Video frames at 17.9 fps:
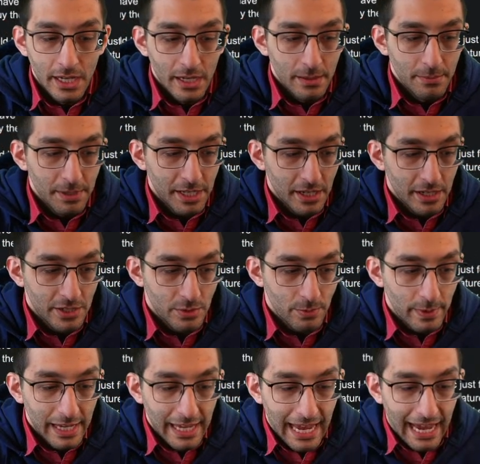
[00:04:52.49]
because
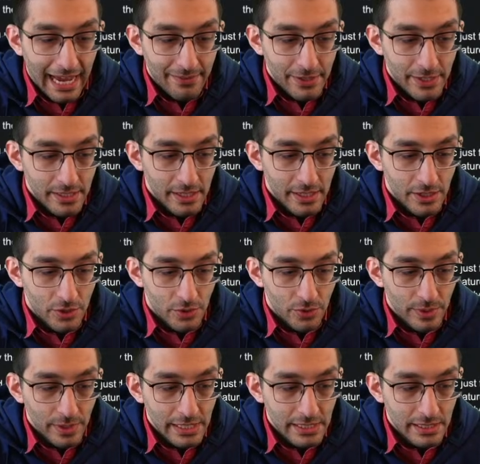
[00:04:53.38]
we haven't
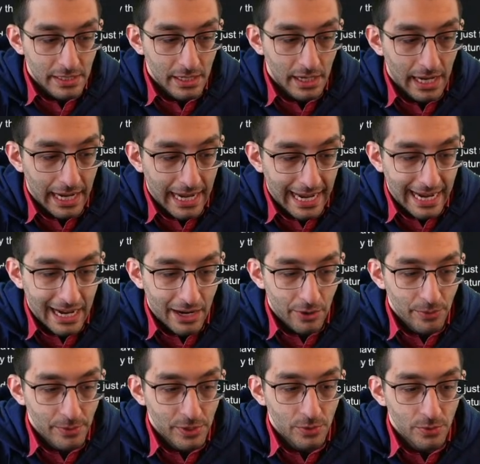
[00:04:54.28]
increased how
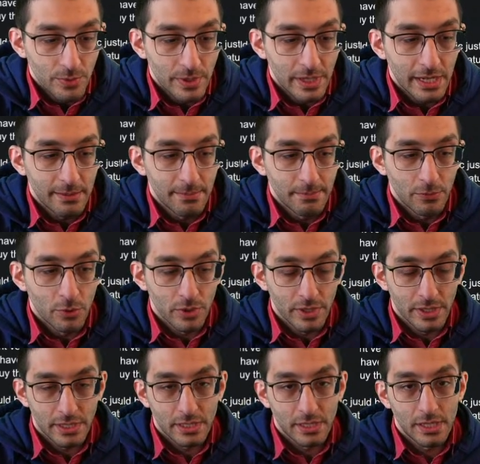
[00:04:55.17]
you get more
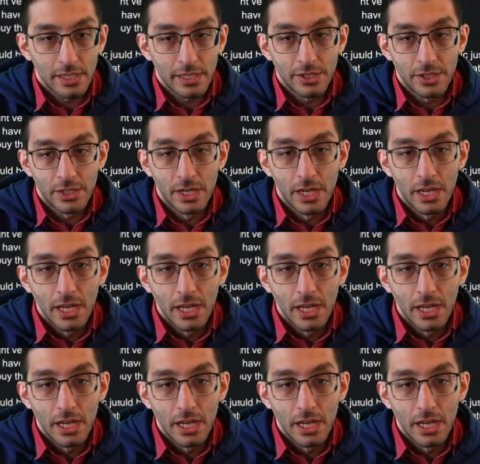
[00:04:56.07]
sludge.